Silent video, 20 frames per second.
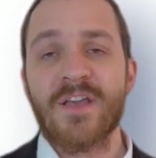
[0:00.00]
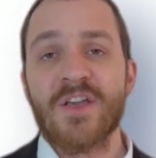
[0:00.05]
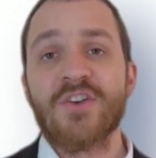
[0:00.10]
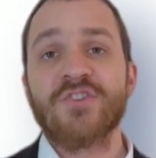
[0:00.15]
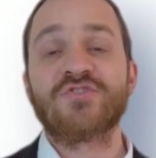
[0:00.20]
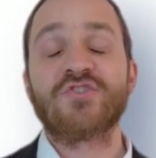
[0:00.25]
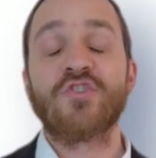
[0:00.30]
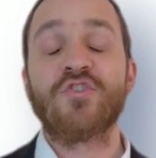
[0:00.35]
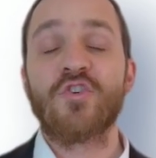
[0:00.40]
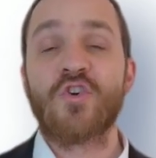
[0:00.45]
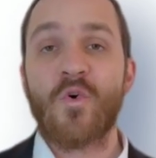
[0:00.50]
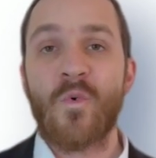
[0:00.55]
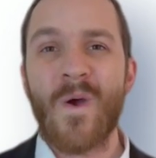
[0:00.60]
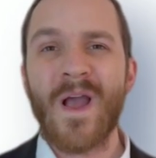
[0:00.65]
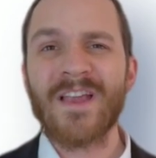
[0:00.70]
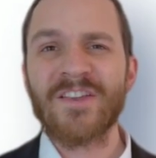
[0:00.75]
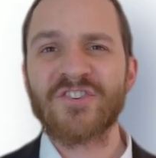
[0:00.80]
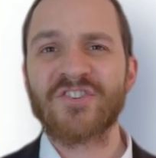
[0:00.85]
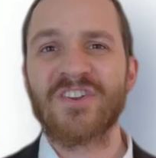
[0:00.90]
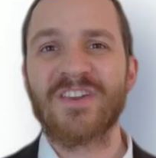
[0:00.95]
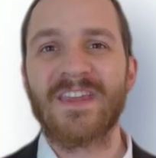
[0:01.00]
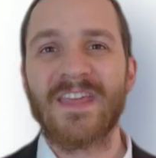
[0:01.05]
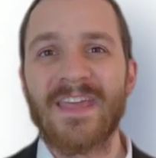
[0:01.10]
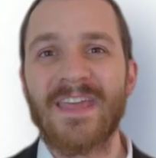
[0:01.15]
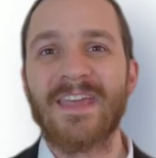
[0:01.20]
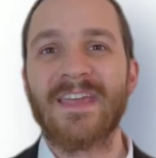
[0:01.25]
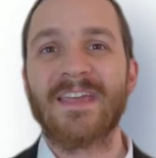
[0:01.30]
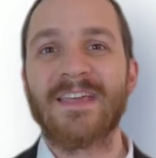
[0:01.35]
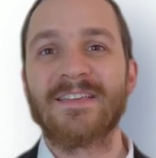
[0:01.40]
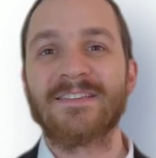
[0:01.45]
So the question
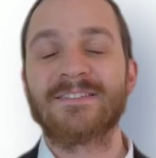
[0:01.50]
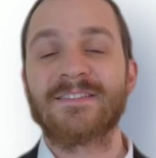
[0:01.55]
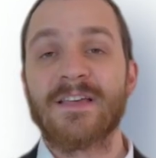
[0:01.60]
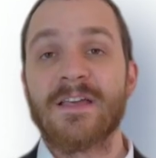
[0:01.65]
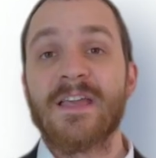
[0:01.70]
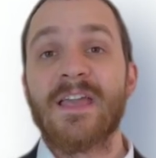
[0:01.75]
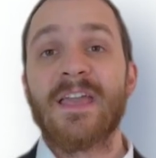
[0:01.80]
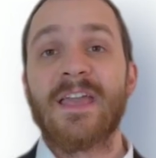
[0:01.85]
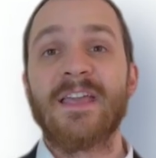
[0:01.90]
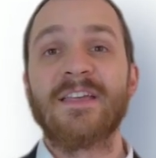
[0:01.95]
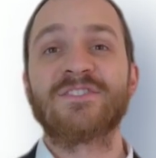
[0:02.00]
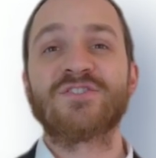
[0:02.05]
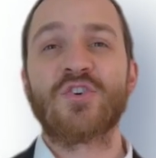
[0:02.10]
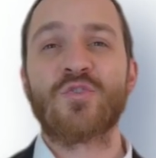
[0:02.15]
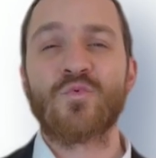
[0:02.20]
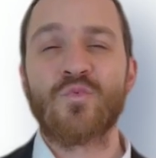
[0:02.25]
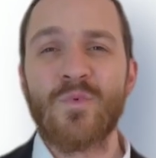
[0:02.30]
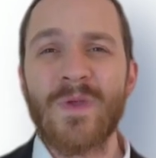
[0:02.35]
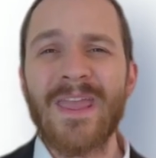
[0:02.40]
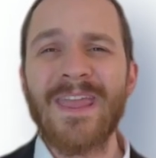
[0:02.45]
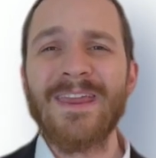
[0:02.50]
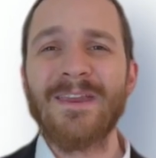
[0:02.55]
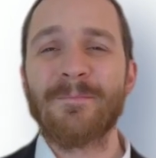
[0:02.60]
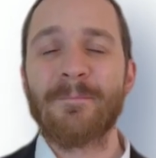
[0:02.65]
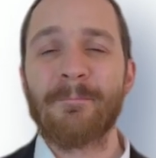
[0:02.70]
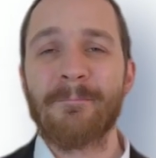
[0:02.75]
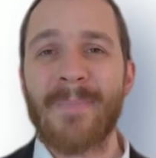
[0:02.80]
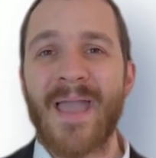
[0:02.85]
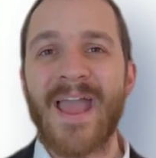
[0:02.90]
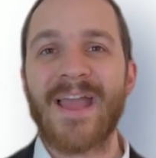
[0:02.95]
is a reed
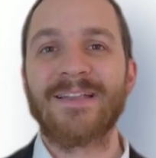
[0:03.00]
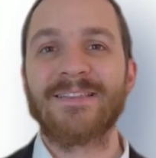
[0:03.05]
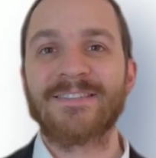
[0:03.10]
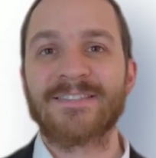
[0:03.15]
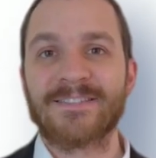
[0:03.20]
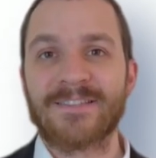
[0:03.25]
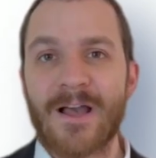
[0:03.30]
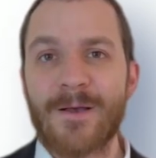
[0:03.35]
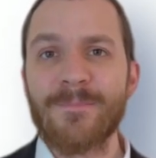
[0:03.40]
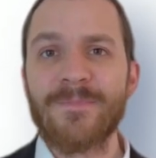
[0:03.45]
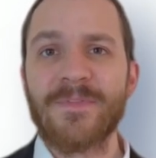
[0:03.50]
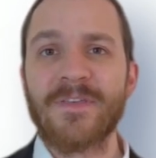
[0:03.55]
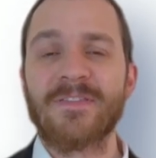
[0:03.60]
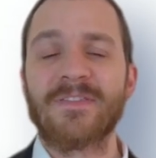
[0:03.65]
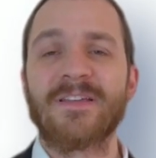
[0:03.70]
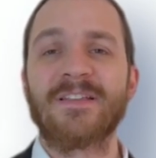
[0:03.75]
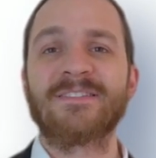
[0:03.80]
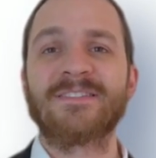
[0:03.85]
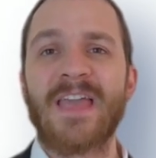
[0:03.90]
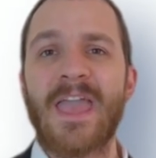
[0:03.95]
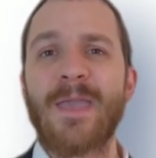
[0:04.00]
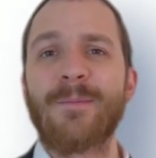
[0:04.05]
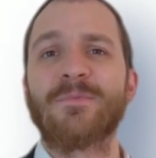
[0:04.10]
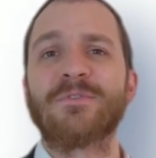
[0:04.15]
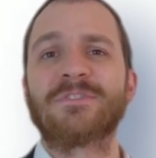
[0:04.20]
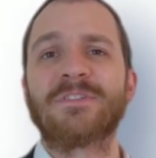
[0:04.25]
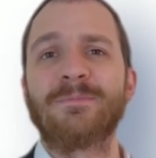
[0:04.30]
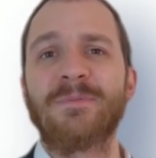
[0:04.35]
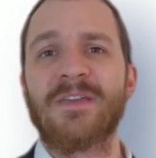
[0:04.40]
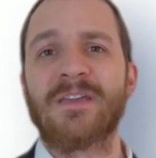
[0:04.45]
mat something that is
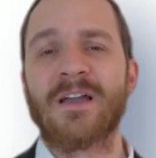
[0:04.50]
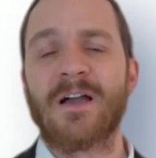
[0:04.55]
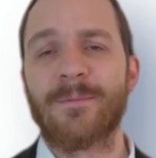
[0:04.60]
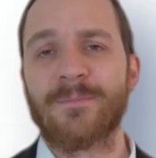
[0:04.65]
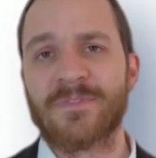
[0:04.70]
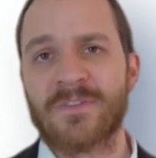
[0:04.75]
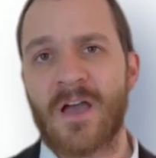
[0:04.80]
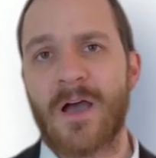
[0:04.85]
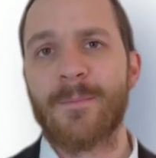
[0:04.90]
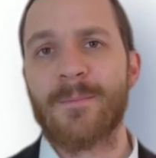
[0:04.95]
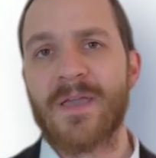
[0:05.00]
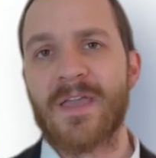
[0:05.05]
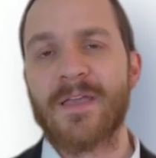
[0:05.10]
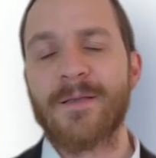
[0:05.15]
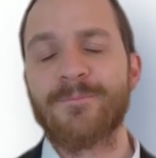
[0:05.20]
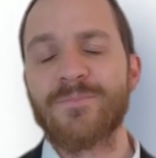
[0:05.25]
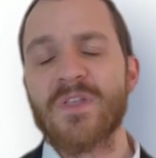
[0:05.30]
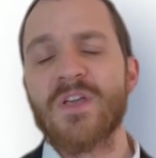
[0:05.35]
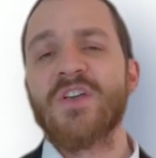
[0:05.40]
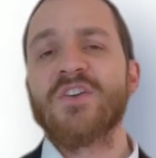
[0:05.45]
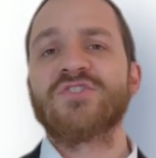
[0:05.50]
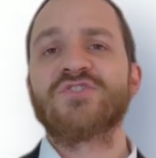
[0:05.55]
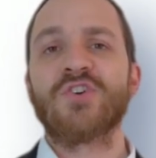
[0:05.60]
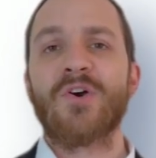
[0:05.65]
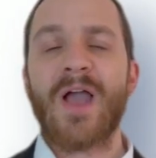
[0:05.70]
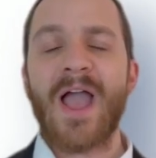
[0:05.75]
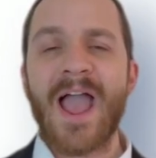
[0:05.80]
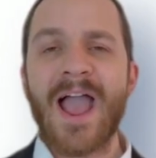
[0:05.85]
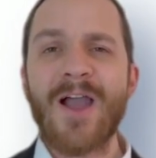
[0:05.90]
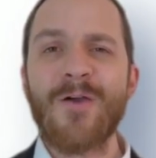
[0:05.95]
able to become tamei?
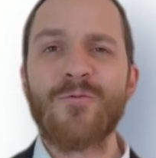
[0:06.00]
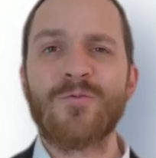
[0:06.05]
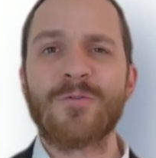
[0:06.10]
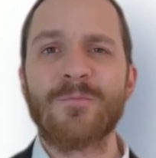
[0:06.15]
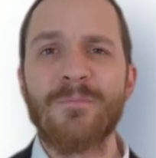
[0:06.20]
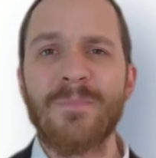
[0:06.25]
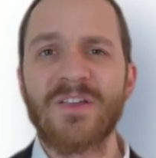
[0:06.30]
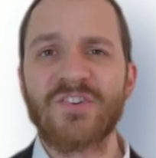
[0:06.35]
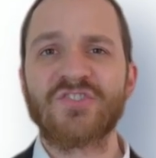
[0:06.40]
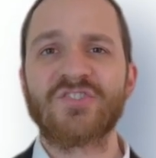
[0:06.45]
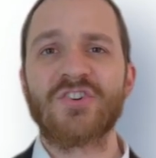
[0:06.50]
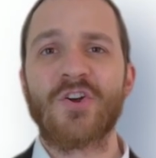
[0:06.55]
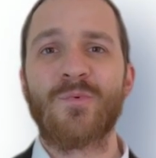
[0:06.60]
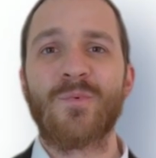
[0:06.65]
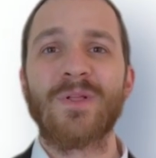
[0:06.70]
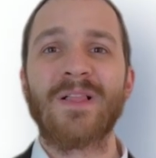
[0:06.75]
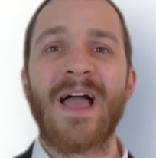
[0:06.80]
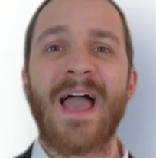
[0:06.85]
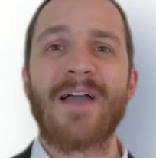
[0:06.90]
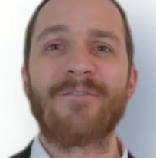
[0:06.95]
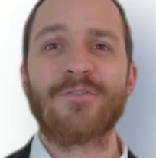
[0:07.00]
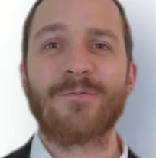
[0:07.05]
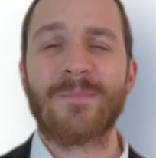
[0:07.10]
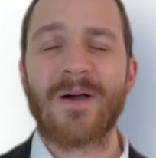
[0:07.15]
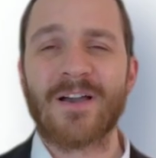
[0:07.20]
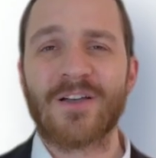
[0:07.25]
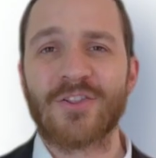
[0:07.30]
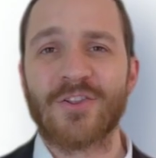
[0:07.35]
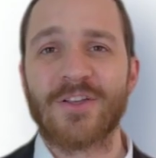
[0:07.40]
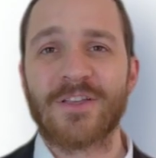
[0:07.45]
So our Mishnah will have a
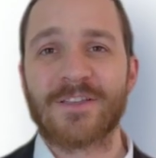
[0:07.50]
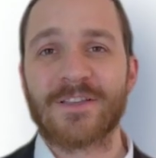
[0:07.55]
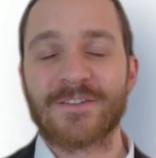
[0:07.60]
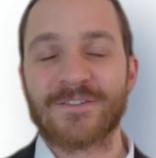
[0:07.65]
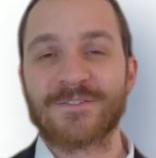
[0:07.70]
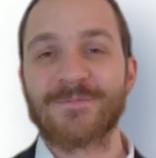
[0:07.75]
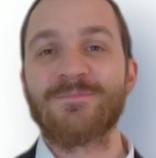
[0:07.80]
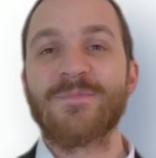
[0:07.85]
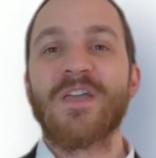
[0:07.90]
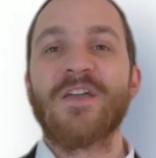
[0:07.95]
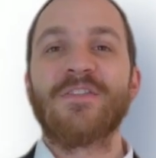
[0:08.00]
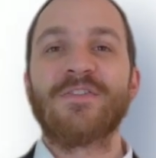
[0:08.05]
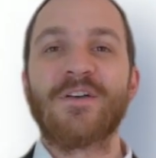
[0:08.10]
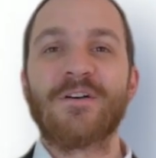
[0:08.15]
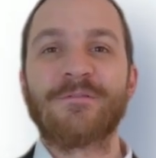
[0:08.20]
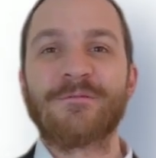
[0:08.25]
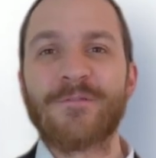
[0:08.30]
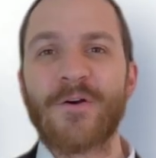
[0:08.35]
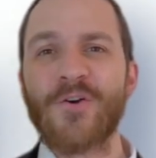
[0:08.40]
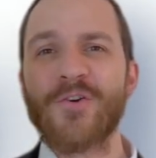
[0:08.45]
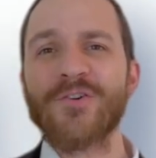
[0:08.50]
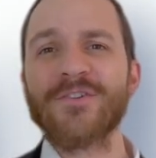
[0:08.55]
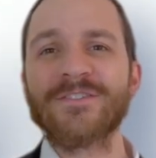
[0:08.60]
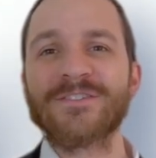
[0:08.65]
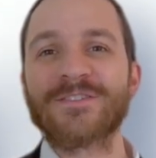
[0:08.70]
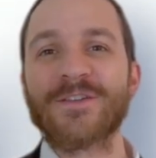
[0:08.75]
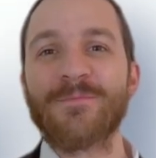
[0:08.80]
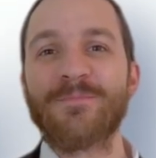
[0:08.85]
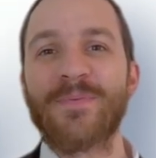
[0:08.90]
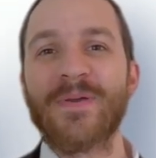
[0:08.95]
machlokes. The
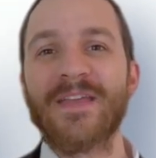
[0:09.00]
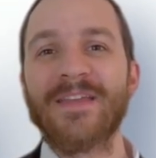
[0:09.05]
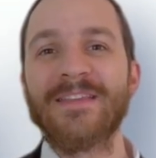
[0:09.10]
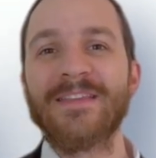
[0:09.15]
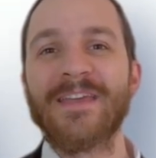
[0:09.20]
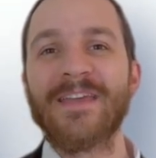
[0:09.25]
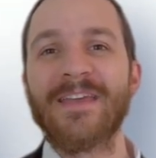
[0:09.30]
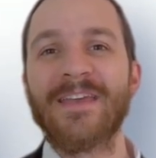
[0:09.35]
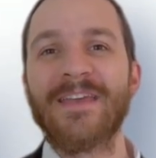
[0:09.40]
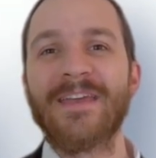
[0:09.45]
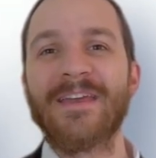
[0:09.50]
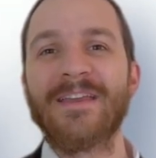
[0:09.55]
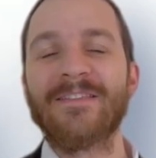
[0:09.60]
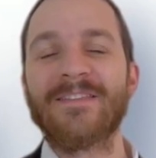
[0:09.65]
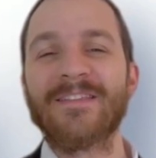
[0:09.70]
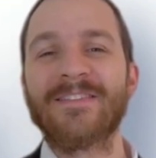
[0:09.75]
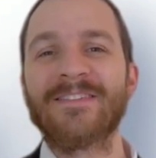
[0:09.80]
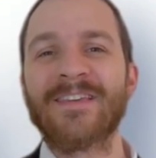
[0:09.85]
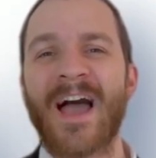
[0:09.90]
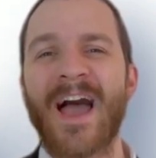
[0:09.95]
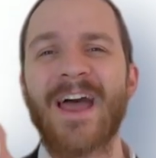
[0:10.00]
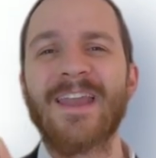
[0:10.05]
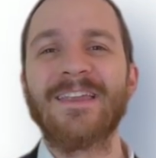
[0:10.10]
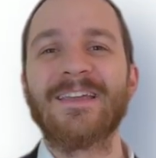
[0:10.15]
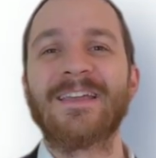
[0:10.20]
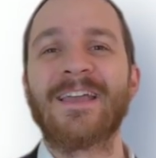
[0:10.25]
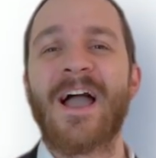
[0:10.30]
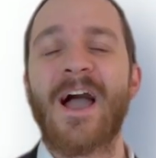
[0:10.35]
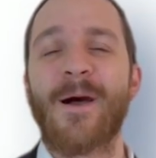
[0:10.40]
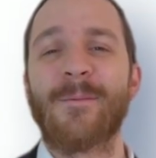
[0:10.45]
first opinion, the
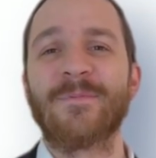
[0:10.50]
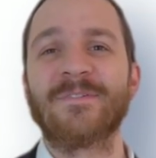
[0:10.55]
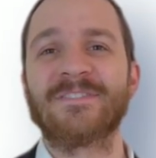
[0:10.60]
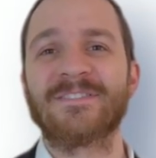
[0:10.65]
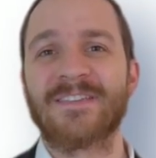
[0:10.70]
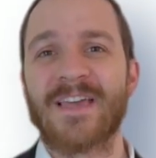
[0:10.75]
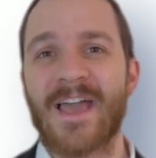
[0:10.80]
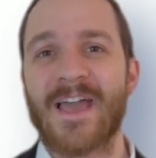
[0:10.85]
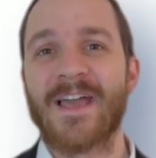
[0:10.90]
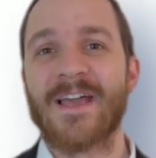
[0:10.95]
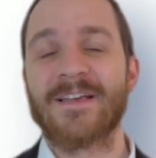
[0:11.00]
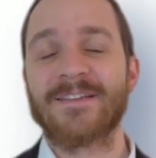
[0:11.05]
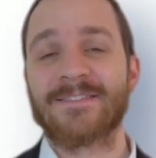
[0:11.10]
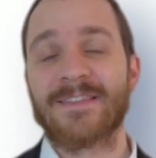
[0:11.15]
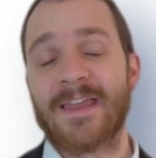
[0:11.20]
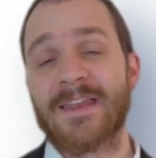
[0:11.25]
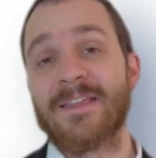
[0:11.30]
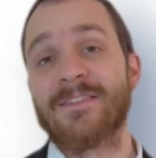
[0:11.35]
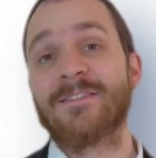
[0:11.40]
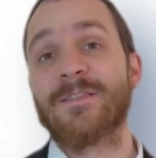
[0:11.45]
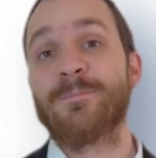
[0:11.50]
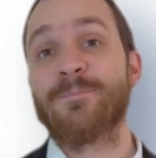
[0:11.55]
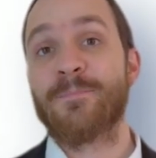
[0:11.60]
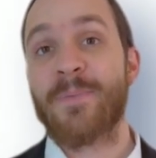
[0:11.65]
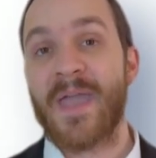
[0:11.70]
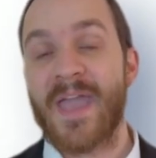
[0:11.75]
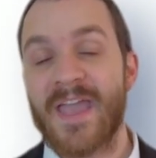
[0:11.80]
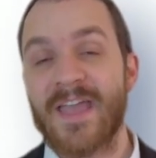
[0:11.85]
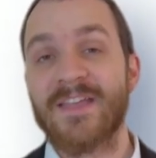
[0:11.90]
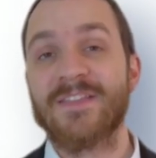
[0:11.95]
Tanna Kama, says that it
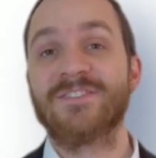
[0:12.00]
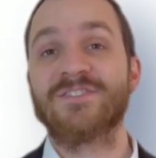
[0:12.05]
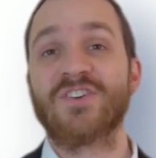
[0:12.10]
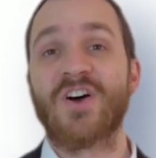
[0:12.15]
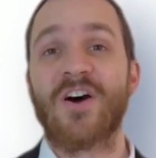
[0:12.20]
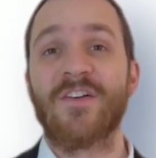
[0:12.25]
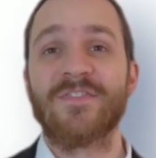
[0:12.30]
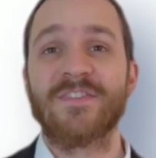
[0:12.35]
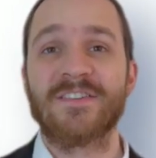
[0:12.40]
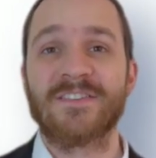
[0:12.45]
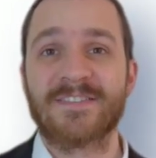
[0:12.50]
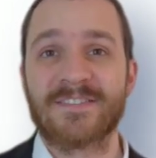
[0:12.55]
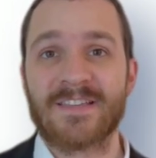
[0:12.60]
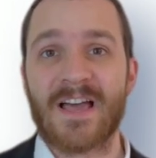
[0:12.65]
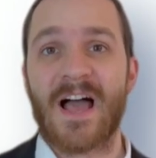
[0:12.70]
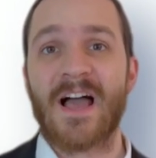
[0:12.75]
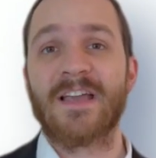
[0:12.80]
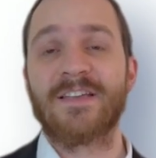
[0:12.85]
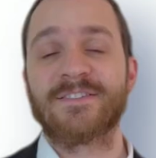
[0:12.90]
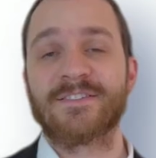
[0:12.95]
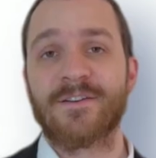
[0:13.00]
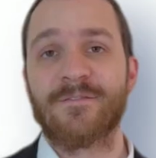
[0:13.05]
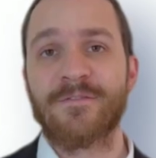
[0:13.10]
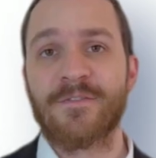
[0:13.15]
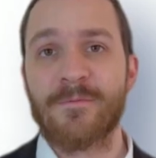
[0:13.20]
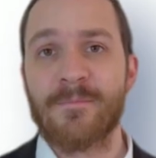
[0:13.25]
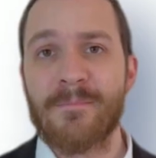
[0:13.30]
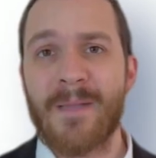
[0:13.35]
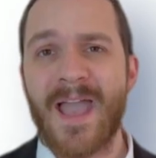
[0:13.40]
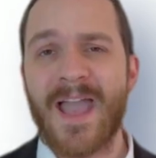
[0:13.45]
depends on the size of
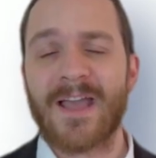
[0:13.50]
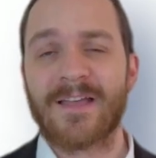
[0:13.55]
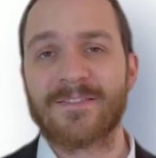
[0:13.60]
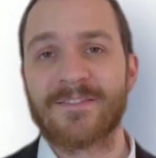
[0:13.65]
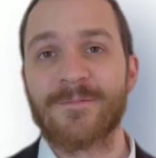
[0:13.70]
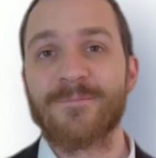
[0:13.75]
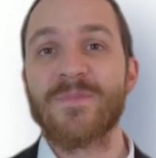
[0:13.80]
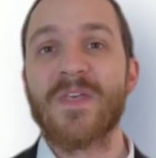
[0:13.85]
the mat.